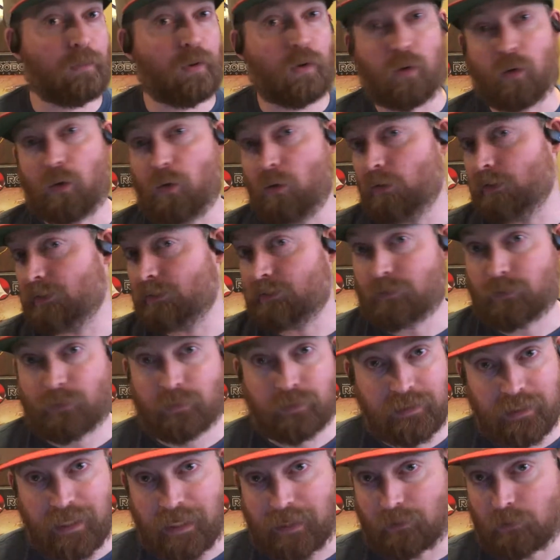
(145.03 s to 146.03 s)
pulled into a
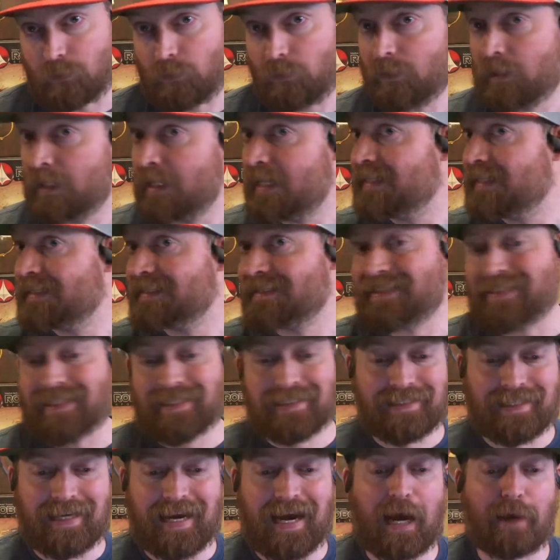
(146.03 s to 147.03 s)
tackle.
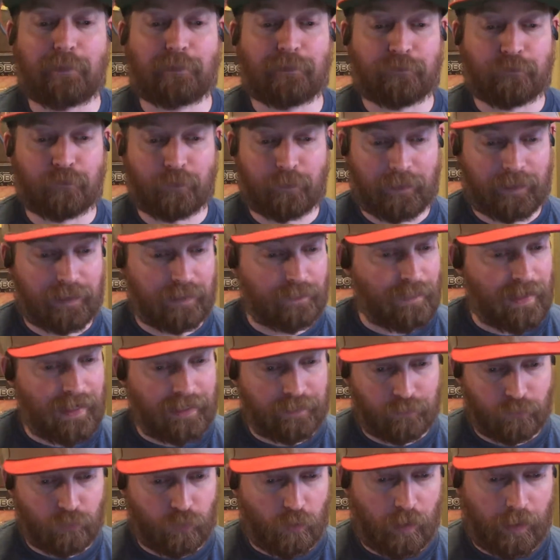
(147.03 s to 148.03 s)
Didn't happen for me in
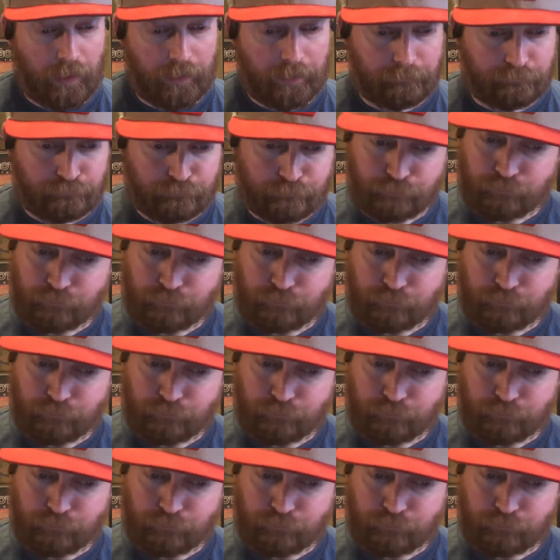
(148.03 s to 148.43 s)
Madden 20.